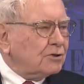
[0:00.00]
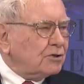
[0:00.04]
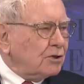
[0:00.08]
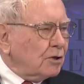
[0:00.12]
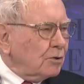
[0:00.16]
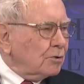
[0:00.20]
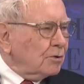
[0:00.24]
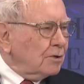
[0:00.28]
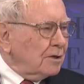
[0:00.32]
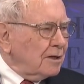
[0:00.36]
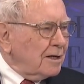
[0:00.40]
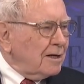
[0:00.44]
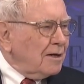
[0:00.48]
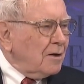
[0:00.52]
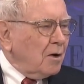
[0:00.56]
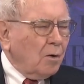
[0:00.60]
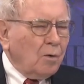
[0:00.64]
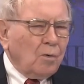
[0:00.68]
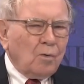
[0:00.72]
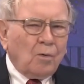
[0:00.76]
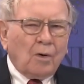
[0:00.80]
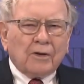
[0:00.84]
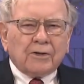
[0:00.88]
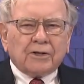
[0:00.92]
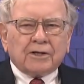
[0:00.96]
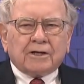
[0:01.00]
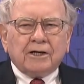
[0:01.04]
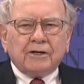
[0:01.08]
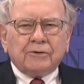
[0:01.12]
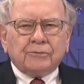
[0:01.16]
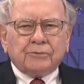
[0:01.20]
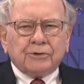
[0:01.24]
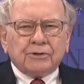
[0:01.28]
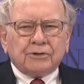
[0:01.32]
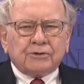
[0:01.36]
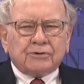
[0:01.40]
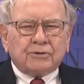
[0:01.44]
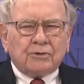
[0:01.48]
So while the
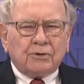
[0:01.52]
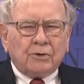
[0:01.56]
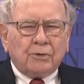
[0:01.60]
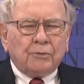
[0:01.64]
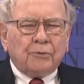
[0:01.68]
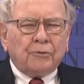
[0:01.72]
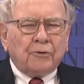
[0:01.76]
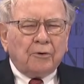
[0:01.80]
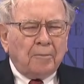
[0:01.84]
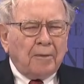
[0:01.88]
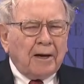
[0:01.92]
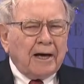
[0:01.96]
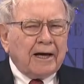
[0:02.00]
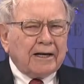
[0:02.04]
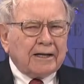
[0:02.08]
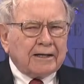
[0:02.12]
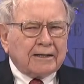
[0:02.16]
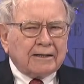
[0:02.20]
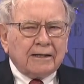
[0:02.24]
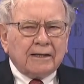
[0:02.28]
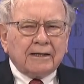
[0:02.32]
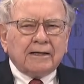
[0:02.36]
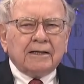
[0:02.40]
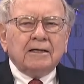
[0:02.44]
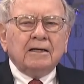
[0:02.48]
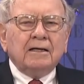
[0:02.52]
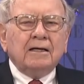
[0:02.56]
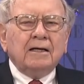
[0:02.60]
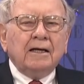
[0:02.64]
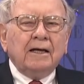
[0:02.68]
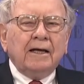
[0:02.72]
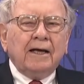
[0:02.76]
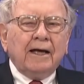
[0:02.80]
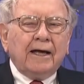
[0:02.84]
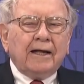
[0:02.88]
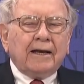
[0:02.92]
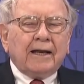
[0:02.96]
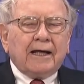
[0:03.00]
country has grown dramatically,
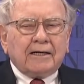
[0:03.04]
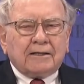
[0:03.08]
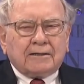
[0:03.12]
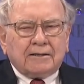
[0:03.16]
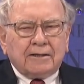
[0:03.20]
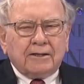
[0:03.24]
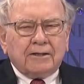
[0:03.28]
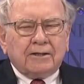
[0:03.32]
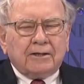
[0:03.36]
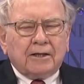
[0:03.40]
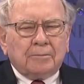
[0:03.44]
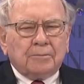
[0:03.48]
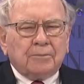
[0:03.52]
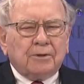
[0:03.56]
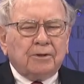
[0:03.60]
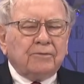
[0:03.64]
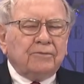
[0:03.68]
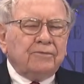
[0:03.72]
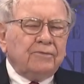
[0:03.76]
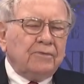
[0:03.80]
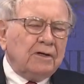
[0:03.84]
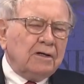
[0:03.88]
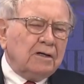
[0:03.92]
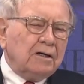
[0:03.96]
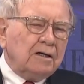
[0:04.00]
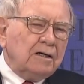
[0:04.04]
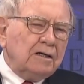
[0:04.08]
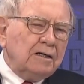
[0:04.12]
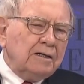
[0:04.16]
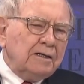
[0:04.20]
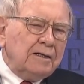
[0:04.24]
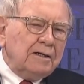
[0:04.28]
and actually the number of, uh,